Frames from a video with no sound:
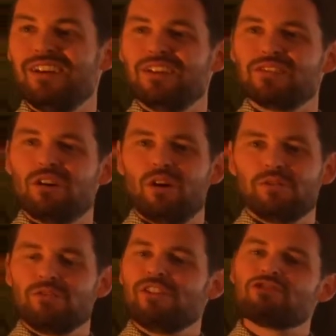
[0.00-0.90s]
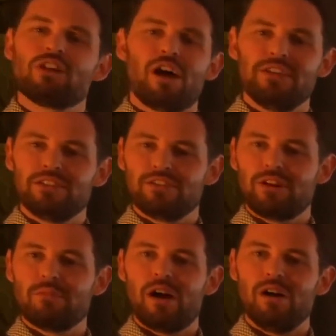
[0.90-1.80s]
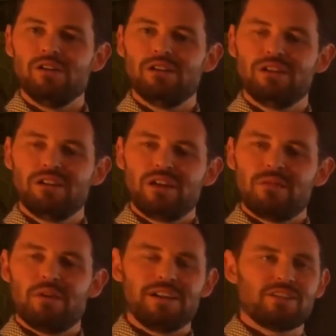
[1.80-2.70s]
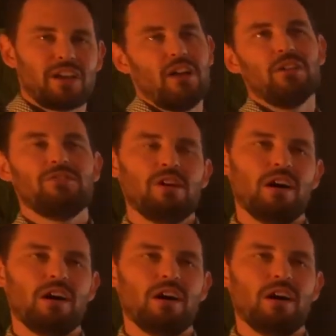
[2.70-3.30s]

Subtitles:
so you visualize it somehow. But it's kind of,